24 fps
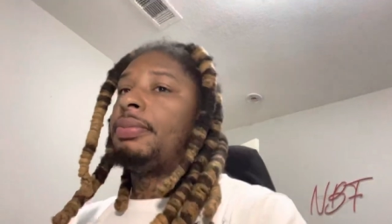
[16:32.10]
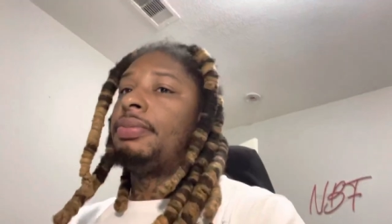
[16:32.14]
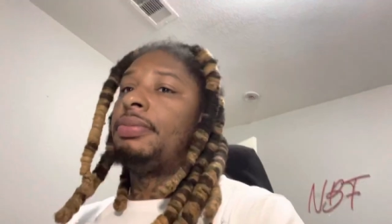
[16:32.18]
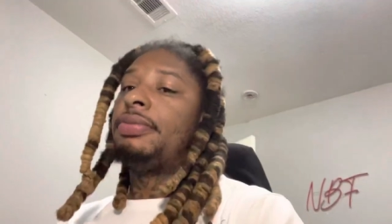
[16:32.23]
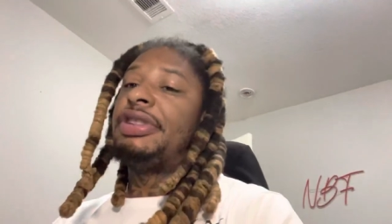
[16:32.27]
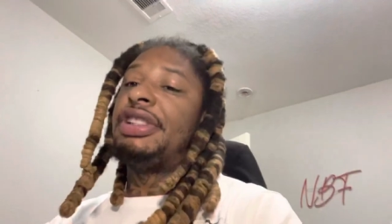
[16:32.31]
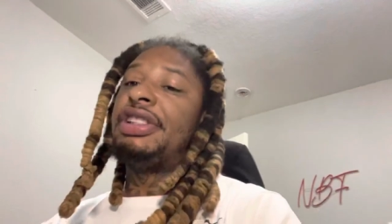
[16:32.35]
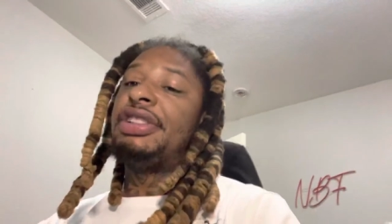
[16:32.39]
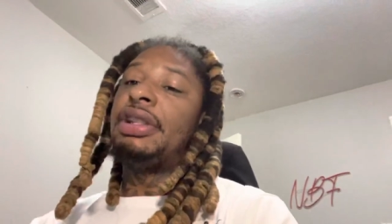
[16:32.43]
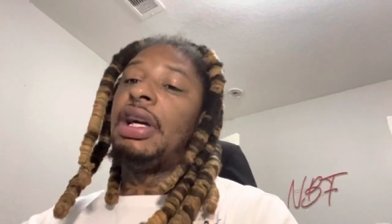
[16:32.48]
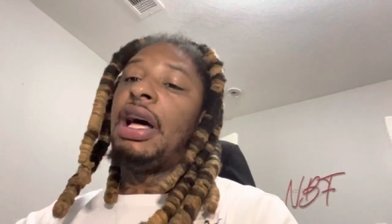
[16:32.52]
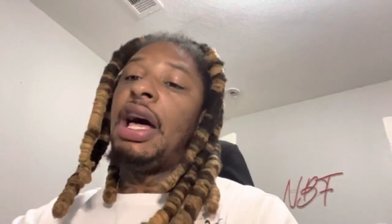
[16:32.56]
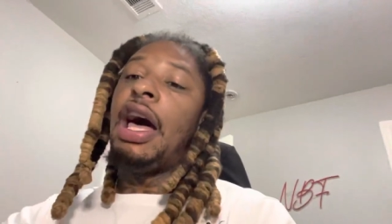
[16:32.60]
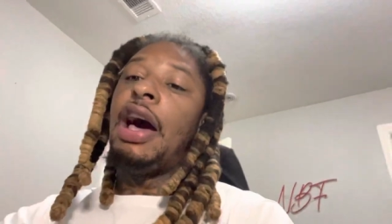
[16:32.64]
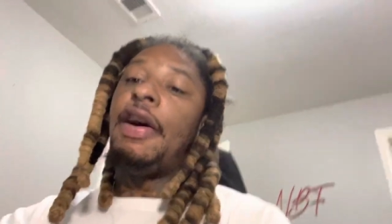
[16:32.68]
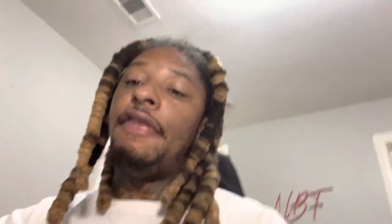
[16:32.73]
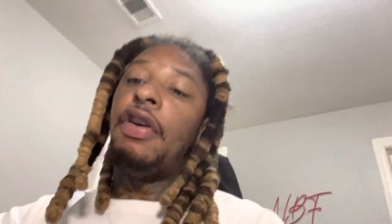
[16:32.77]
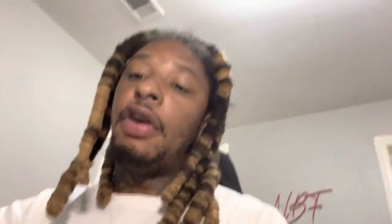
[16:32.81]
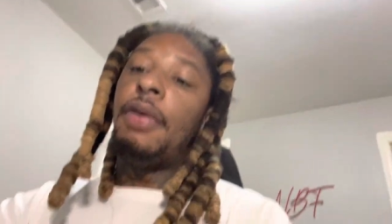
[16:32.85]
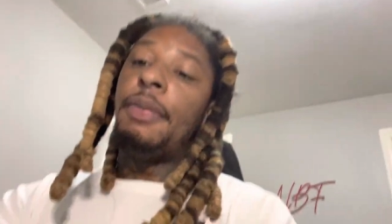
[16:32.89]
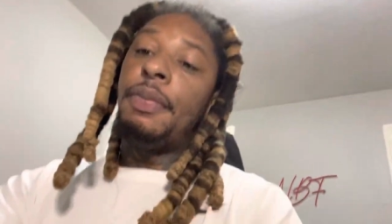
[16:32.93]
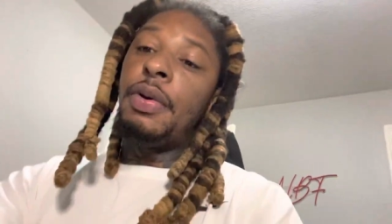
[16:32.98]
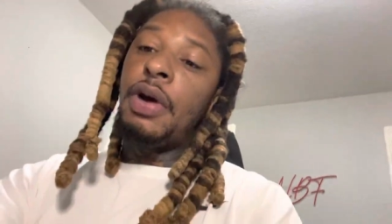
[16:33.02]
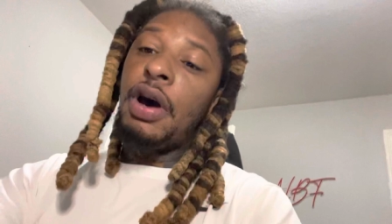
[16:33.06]
since I have
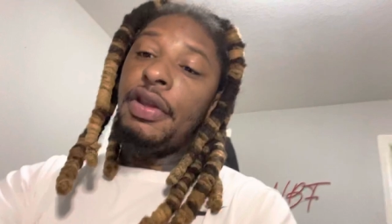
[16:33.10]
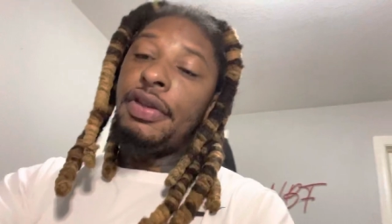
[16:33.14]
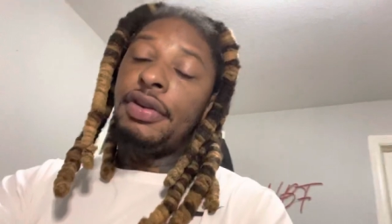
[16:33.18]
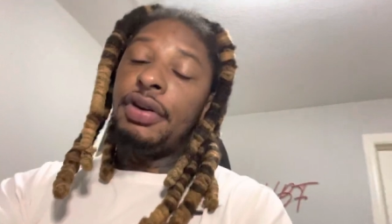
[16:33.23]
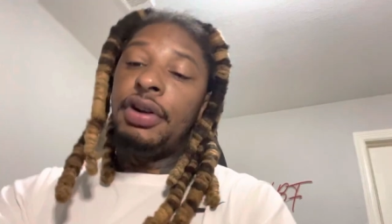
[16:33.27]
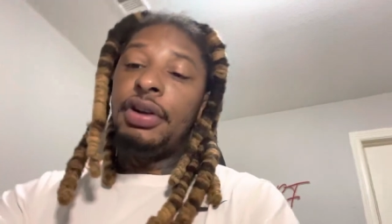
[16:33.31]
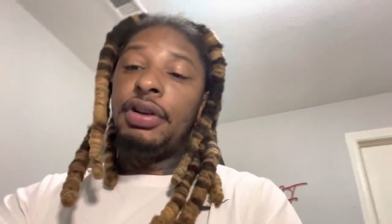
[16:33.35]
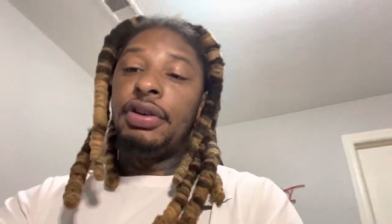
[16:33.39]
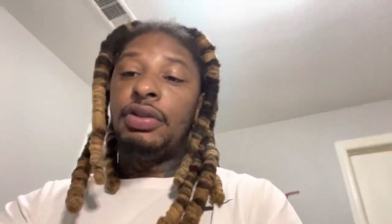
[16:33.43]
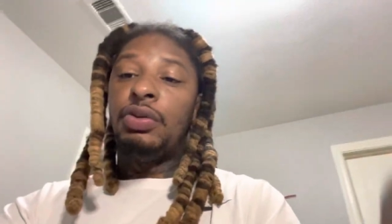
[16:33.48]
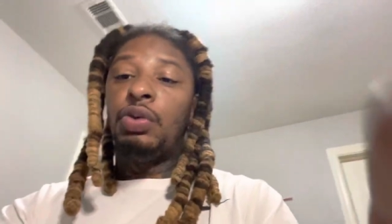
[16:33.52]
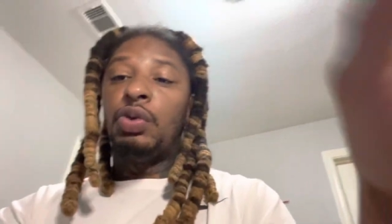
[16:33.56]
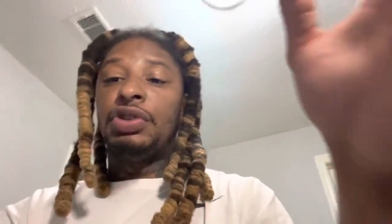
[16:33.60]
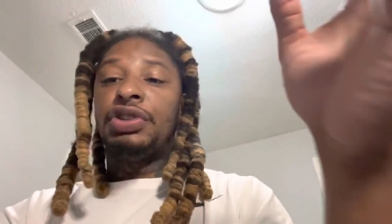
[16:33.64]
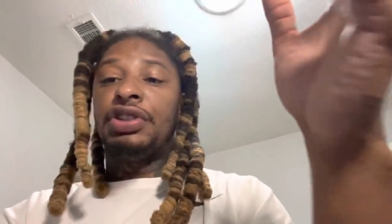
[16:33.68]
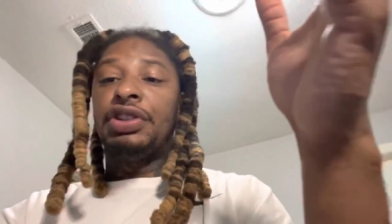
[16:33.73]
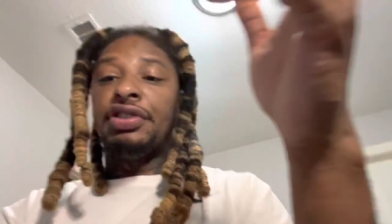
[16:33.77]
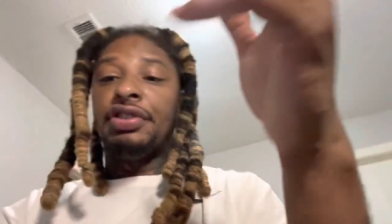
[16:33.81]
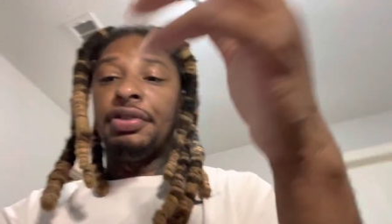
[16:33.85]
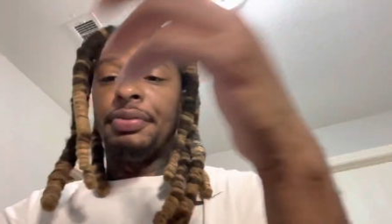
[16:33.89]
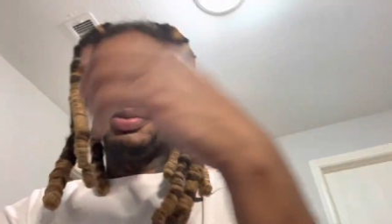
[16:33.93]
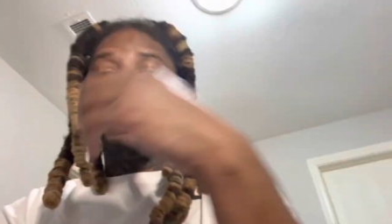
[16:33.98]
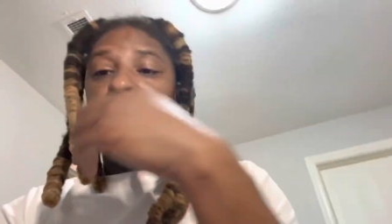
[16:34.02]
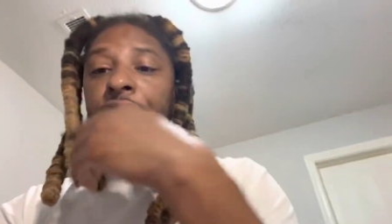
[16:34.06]
her brother, which
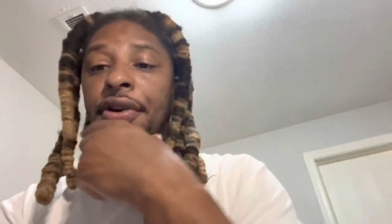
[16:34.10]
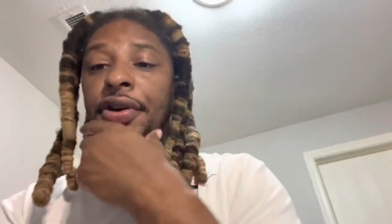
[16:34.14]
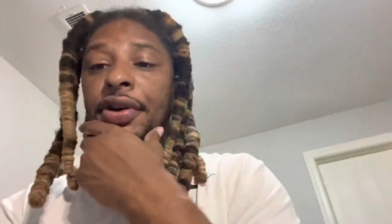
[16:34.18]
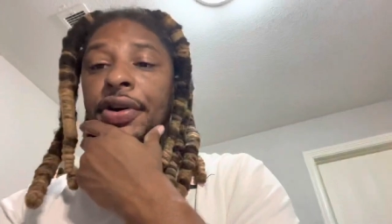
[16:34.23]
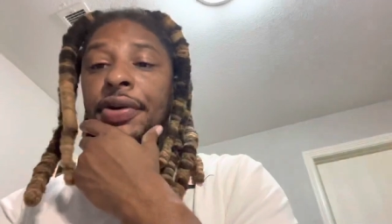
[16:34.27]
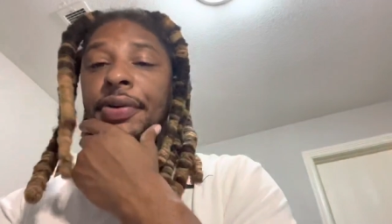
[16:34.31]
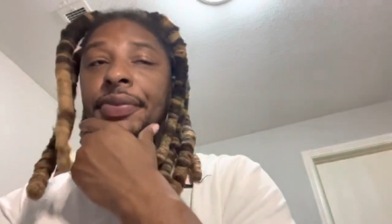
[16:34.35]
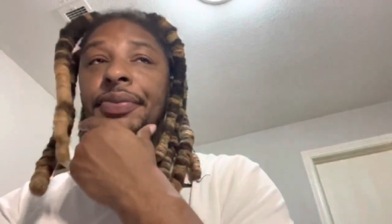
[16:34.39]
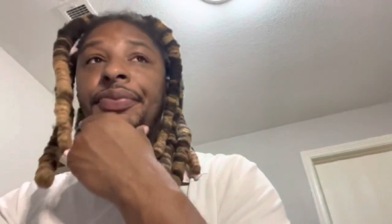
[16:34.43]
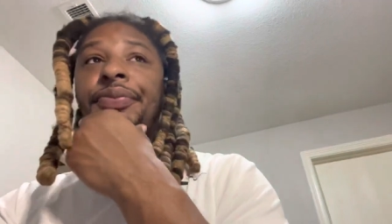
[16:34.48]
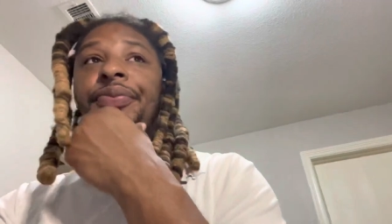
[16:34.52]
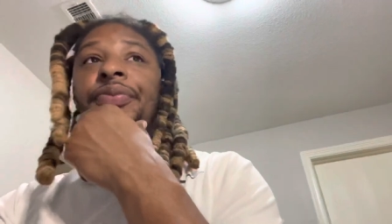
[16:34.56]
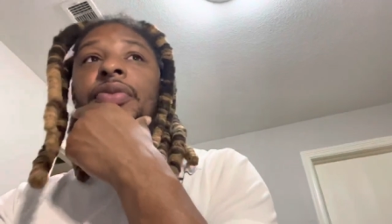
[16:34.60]
is a merle,